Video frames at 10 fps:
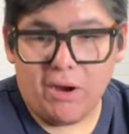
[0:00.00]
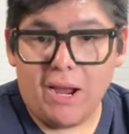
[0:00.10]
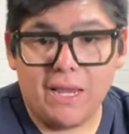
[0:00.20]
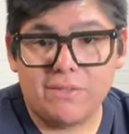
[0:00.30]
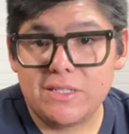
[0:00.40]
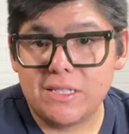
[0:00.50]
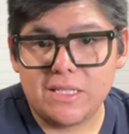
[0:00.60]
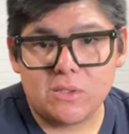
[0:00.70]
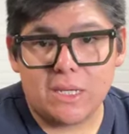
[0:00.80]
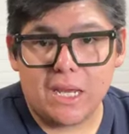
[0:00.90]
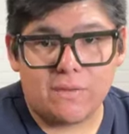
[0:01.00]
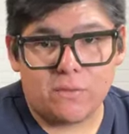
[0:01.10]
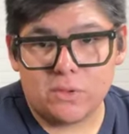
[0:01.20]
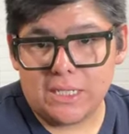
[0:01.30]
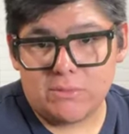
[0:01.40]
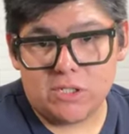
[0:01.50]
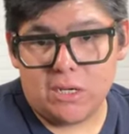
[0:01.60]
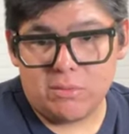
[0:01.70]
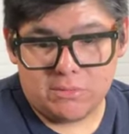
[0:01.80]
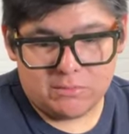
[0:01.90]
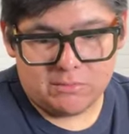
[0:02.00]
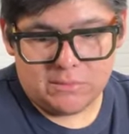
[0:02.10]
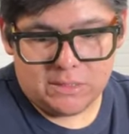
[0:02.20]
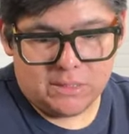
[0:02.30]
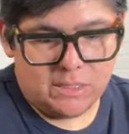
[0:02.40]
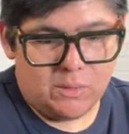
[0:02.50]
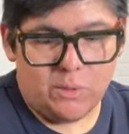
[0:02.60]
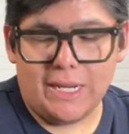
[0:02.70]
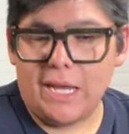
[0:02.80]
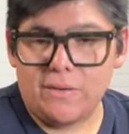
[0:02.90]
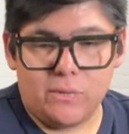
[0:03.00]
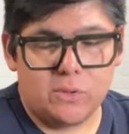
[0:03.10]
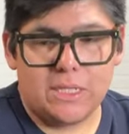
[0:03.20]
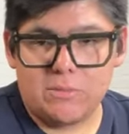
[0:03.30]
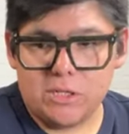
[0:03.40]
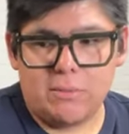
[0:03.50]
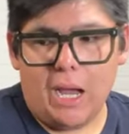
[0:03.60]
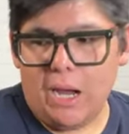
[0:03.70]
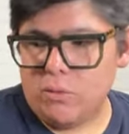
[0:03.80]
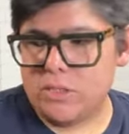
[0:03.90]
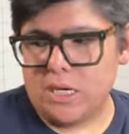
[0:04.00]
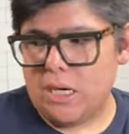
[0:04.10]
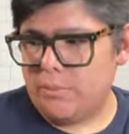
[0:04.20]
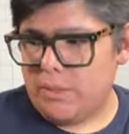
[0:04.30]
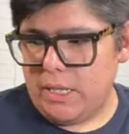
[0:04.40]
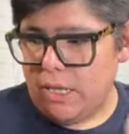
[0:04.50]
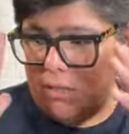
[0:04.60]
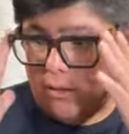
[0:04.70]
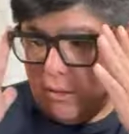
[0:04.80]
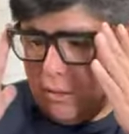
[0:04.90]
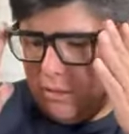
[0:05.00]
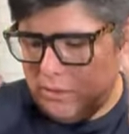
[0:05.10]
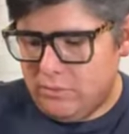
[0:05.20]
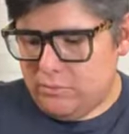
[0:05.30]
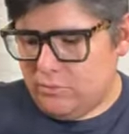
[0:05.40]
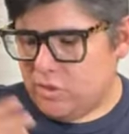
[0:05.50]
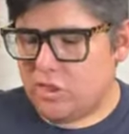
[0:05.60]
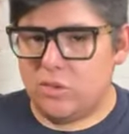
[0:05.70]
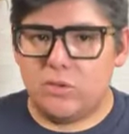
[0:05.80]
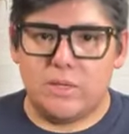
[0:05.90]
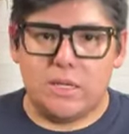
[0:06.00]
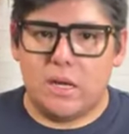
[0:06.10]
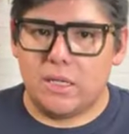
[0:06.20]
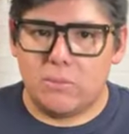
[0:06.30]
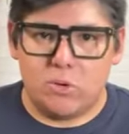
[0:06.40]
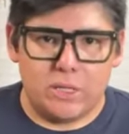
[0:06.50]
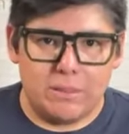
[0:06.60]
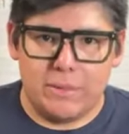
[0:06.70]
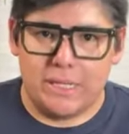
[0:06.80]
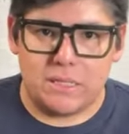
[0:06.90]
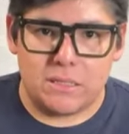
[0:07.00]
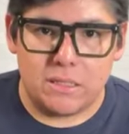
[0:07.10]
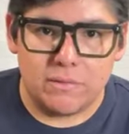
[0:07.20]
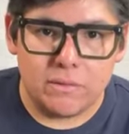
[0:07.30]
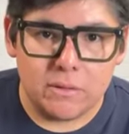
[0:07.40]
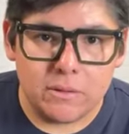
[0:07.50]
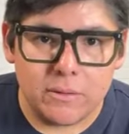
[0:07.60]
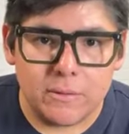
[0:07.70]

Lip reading: but y'all, I even did this when I had a full-time job. When I had a full-time job, I was up at 2, 3 o'clock in the morning making stuff.